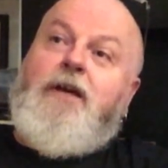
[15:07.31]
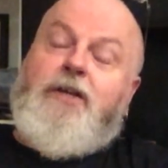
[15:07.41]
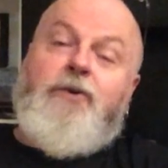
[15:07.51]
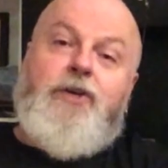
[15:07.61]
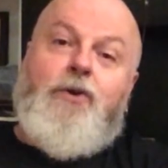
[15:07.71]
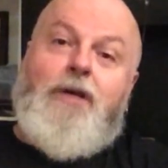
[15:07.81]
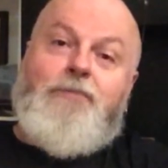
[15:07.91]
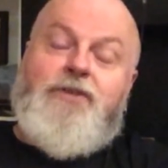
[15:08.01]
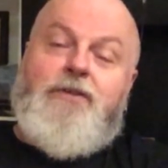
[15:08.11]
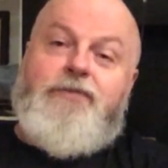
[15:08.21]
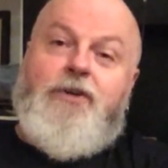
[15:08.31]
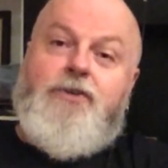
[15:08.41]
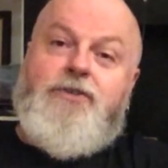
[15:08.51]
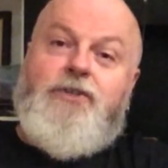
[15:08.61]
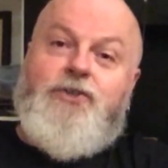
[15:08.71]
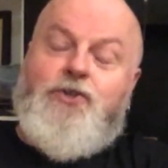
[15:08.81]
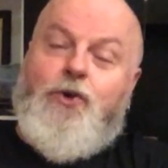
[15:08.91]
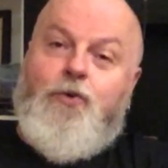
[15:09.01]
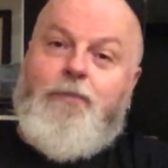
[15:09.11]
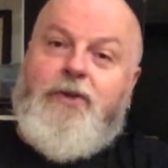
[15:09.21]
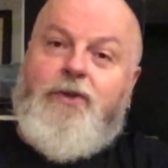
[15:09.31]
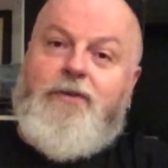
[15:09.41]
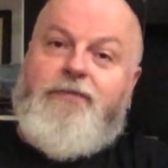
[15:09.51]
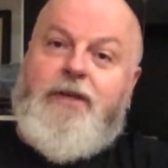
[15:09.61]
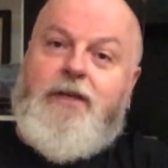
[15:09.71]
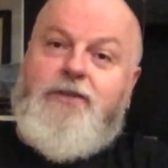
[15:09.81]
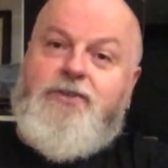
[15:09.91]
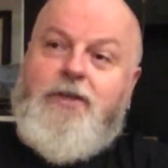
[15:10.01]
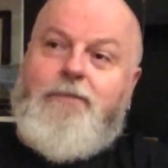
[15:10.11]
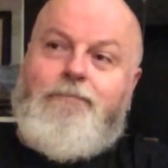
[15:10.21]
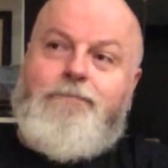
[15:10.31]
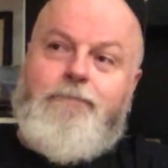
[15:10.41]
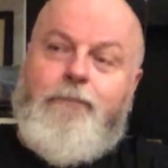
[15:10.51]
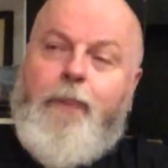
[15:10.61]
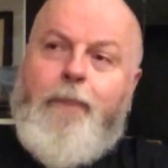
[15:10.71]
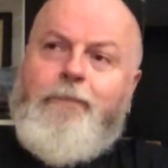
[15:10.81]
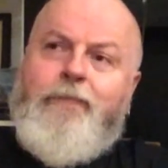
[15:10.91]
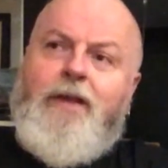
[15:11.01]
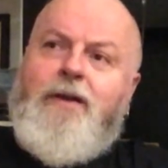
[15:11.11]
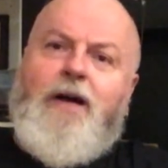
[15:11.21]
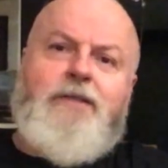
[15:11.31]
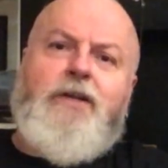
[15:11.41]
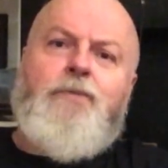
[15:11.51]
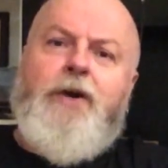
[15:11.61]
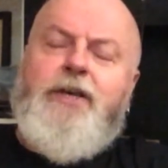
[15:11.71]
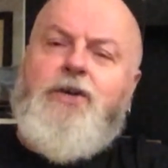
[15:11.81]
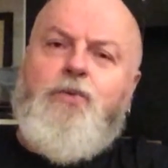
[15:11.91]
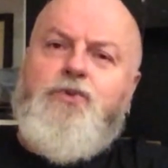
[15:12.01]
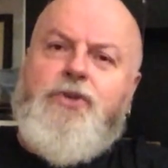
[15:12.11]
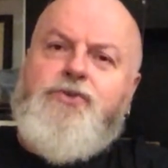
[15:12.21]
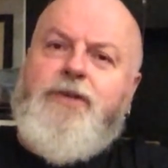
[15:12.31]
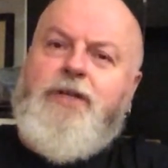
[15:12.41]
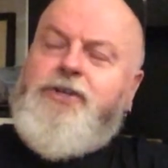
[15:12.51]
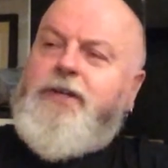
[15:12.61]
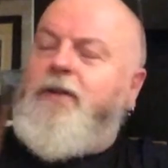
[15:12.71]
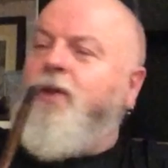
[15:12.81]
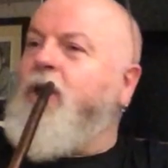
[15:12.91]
I'd only got up to the first instalment of his, I don't know what he calls the trilogy.